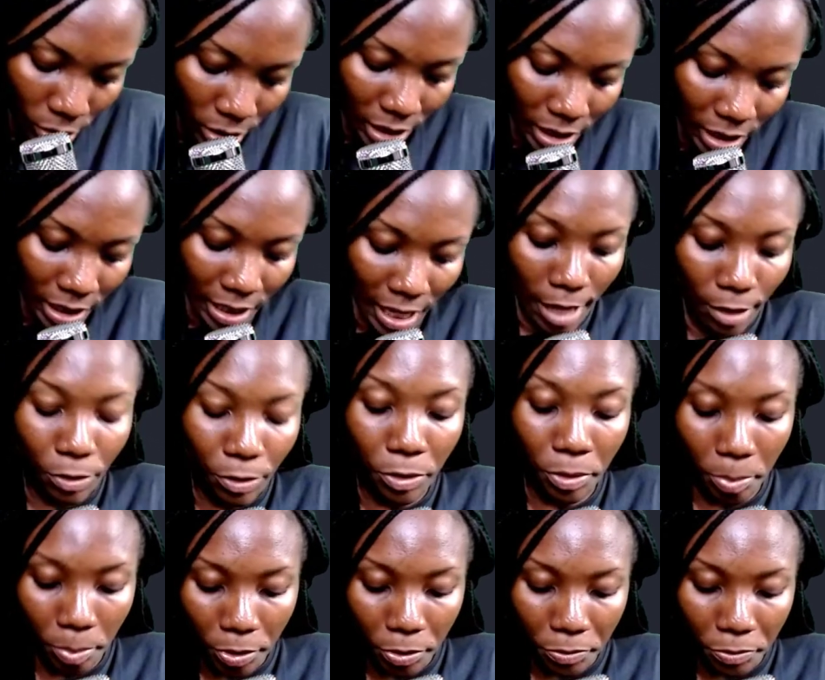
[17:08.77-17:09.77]
So this is our
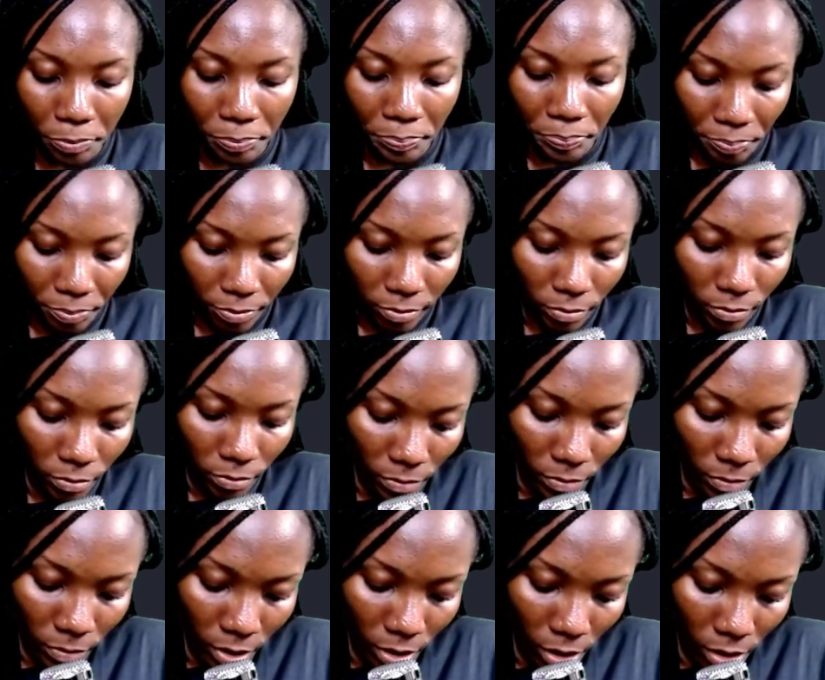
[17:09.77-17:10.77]
W.
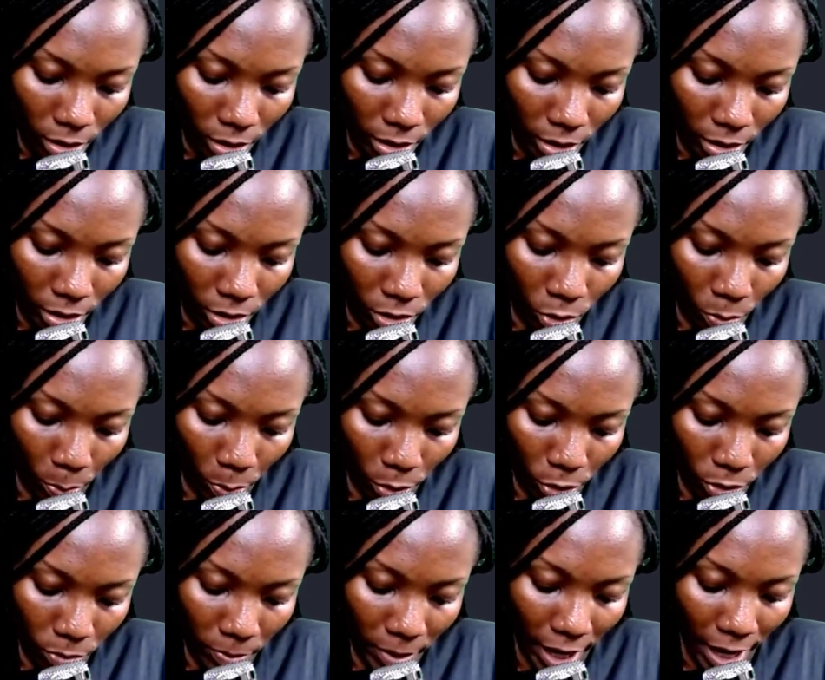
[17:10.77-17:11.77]
It's
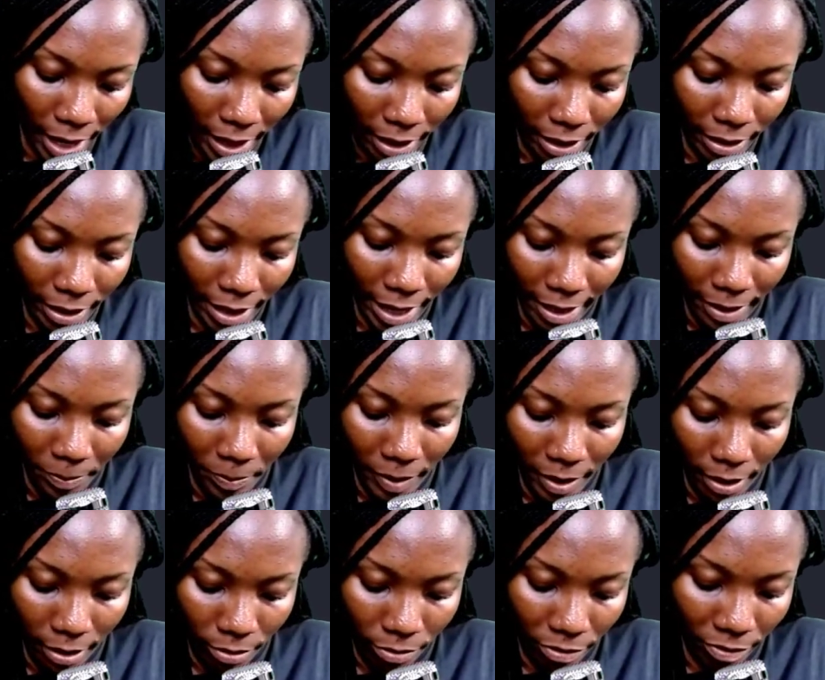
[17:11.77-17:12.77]
supposed to be our inclined
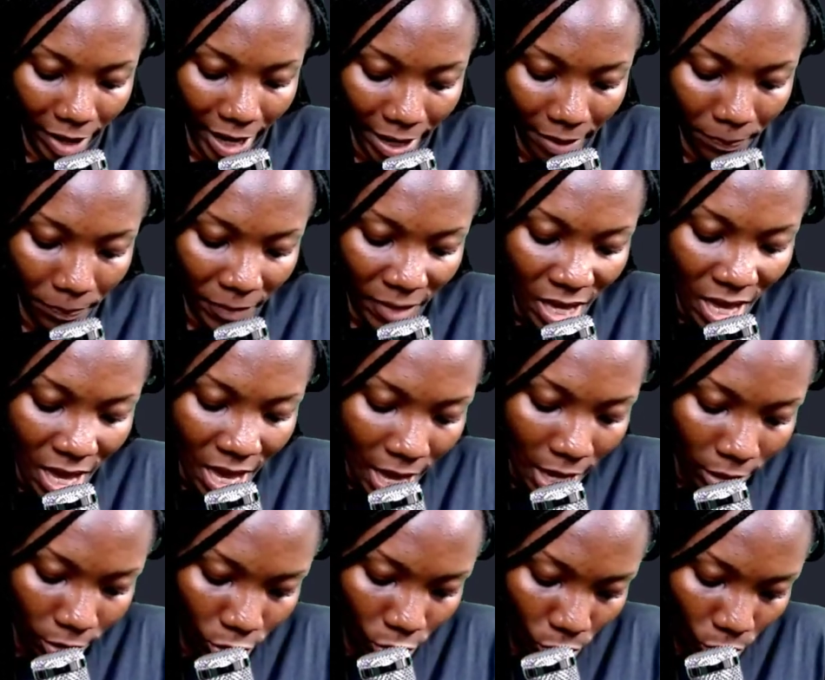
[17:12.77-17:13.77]
plane, alright?
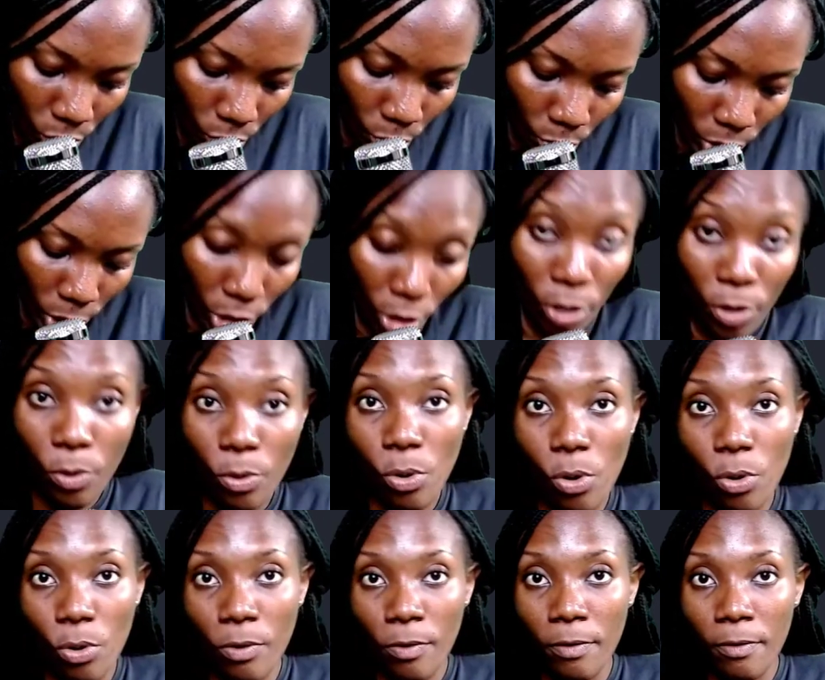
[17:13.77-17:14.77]
And so
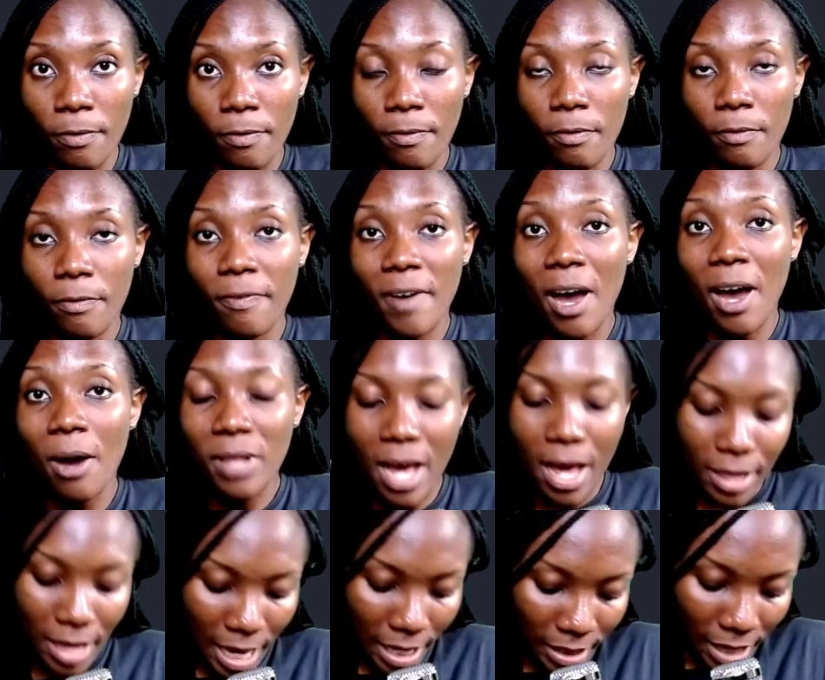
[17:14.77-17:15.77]
we found
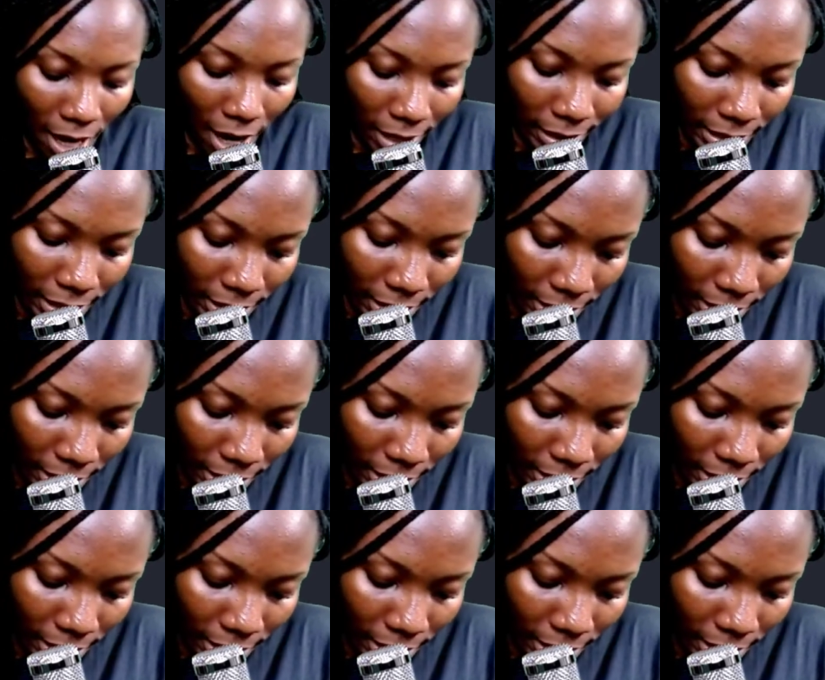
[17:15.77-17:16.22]
out that our